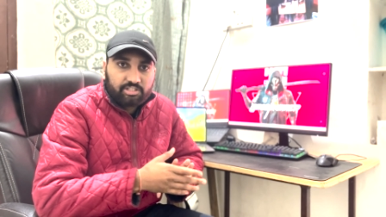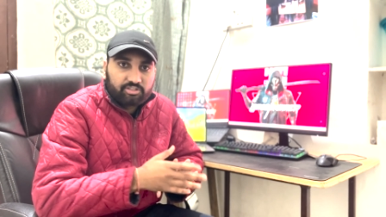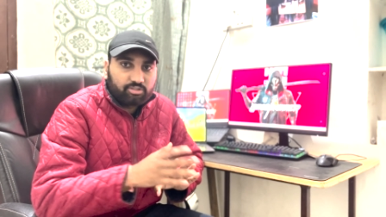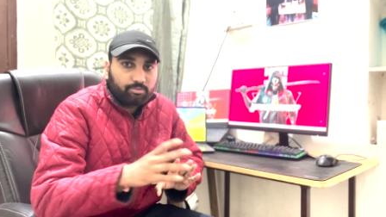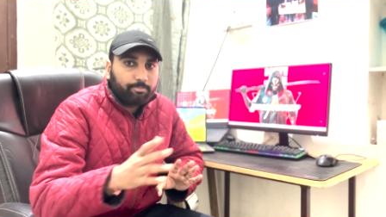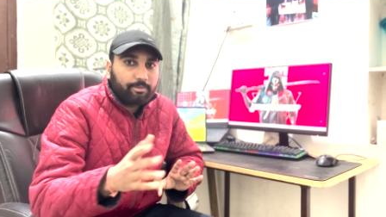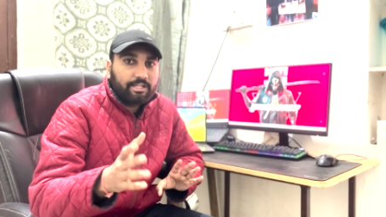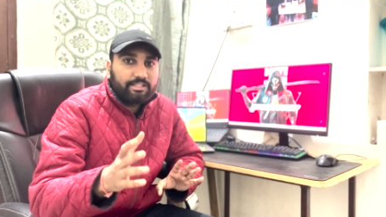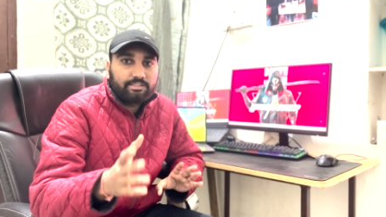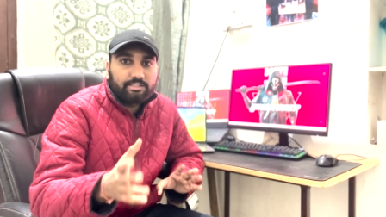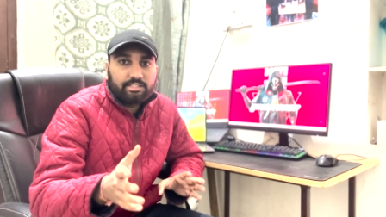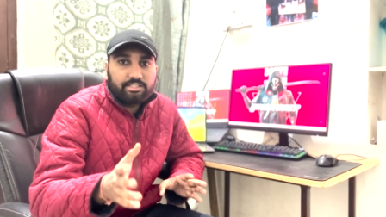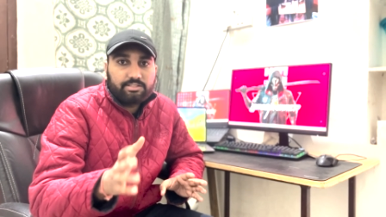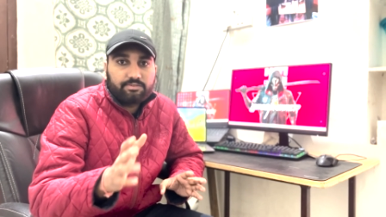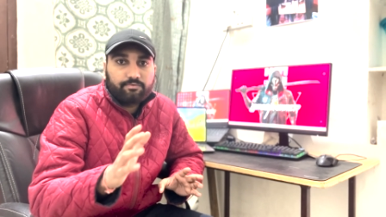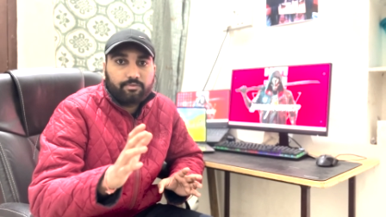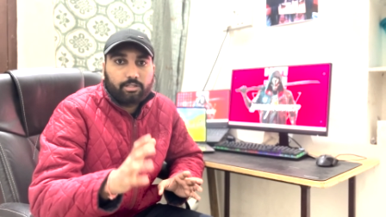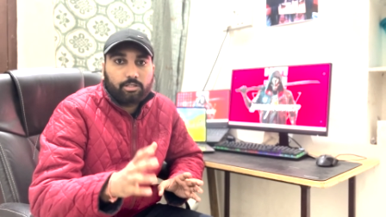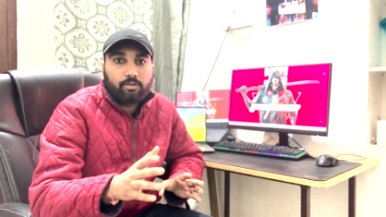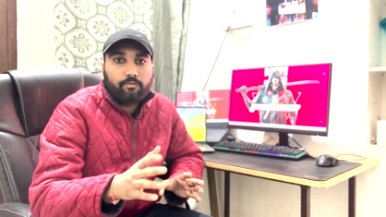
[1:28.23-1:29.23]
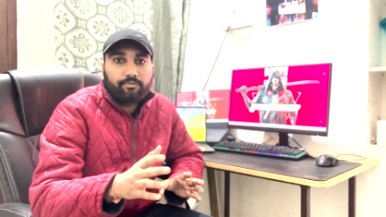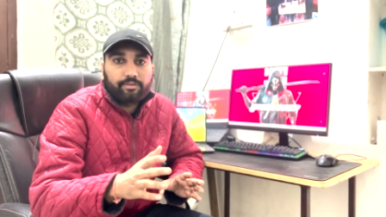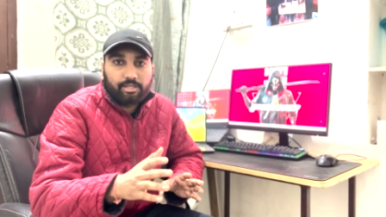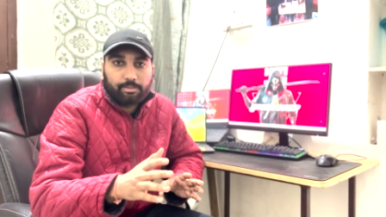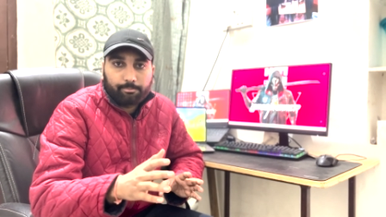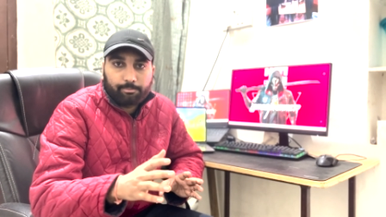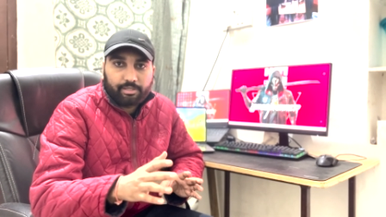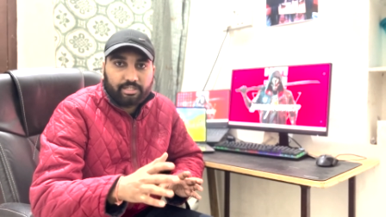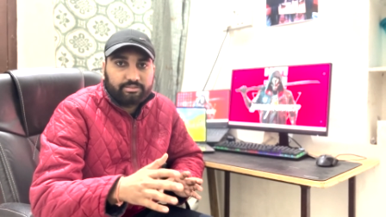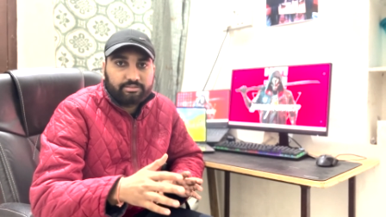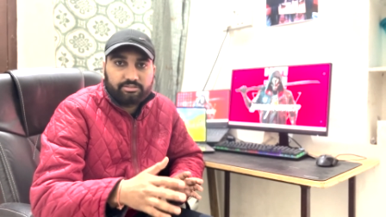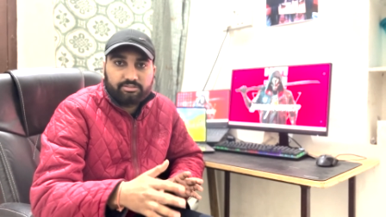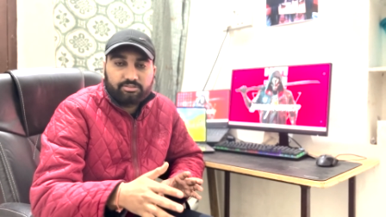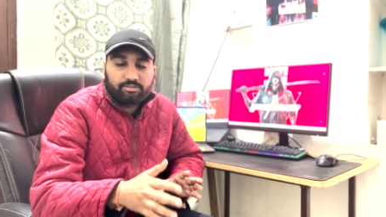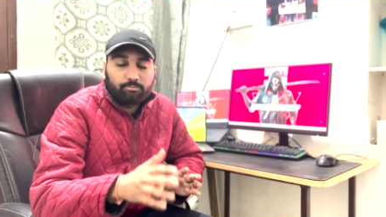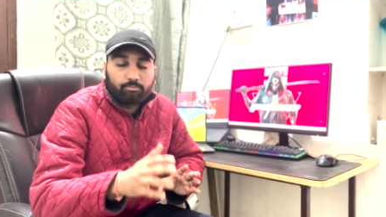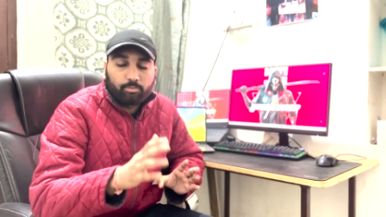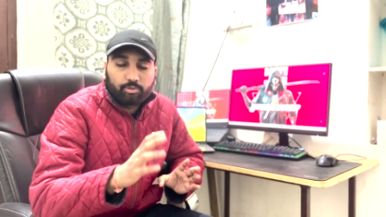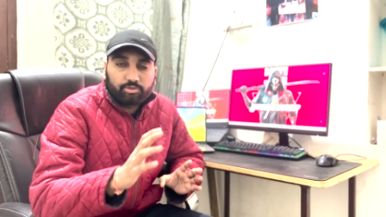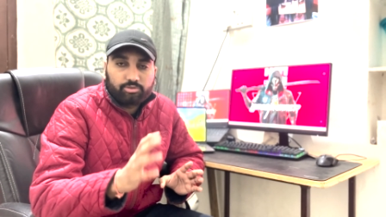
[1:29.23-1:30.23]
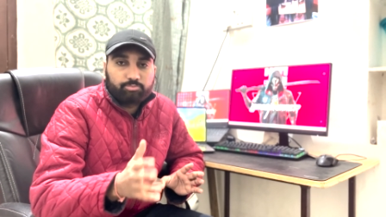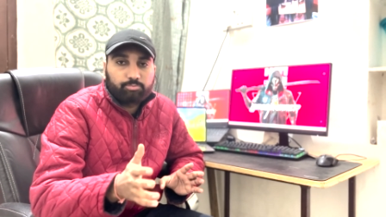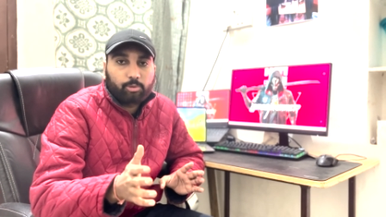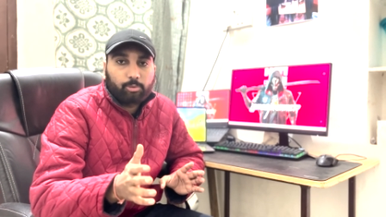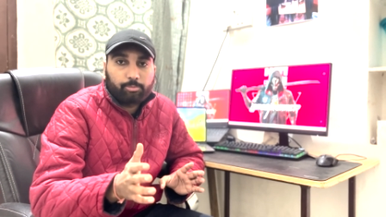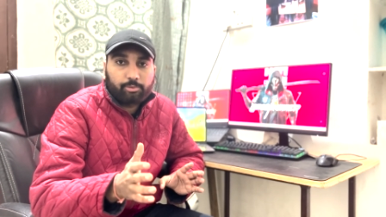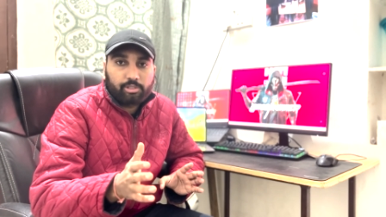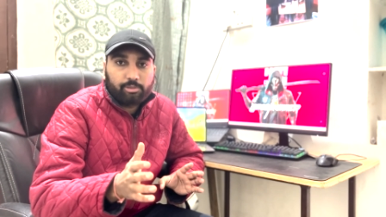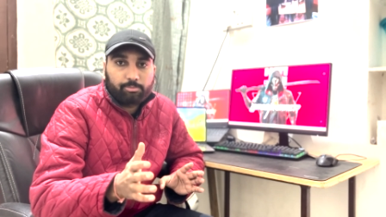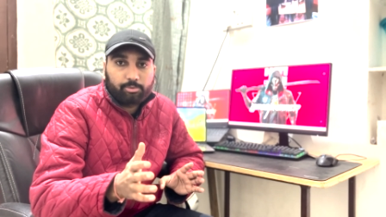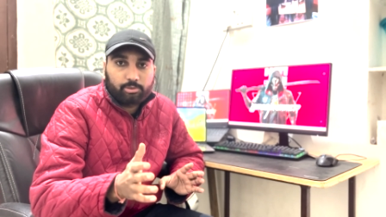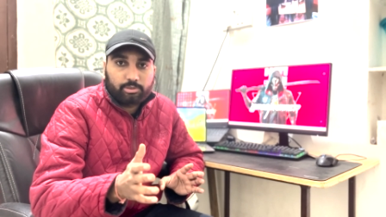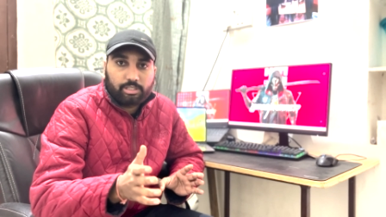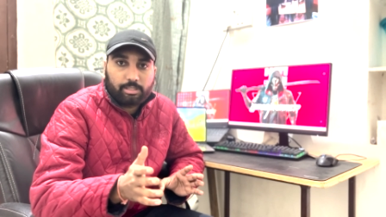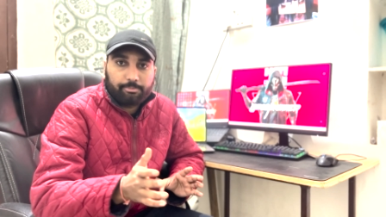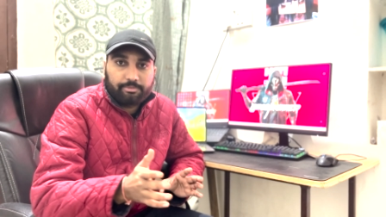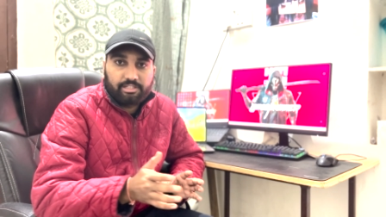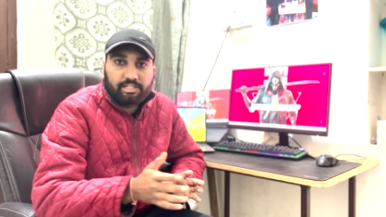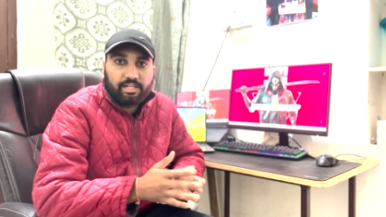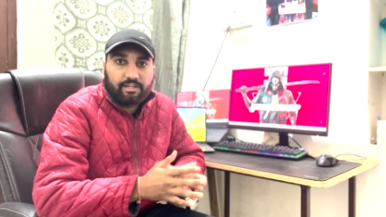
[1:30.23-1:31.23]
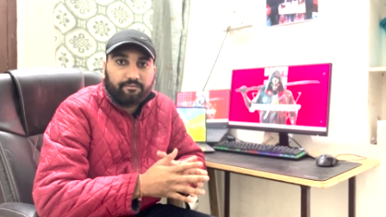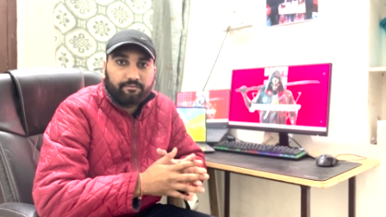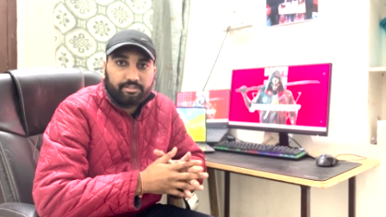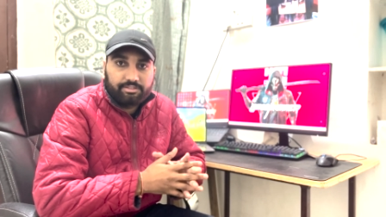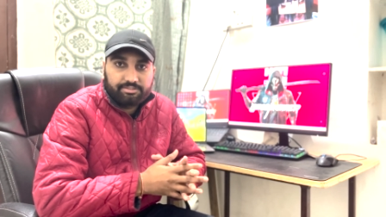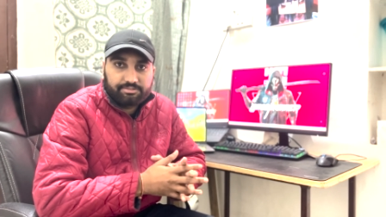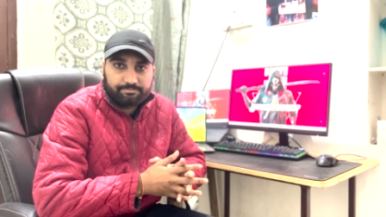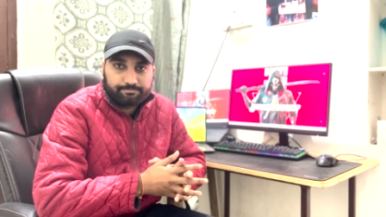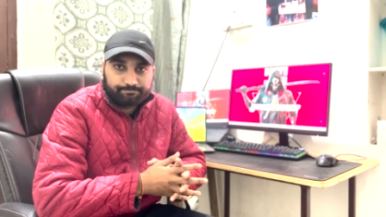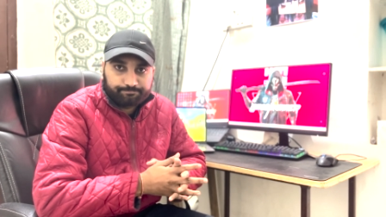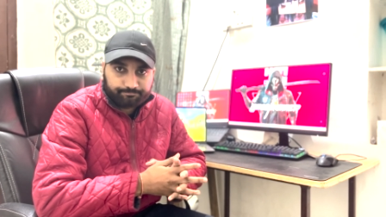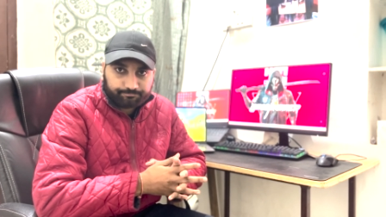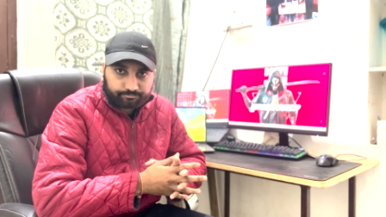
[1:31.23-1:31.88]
So Python is one of them. Python is the most popular programming language.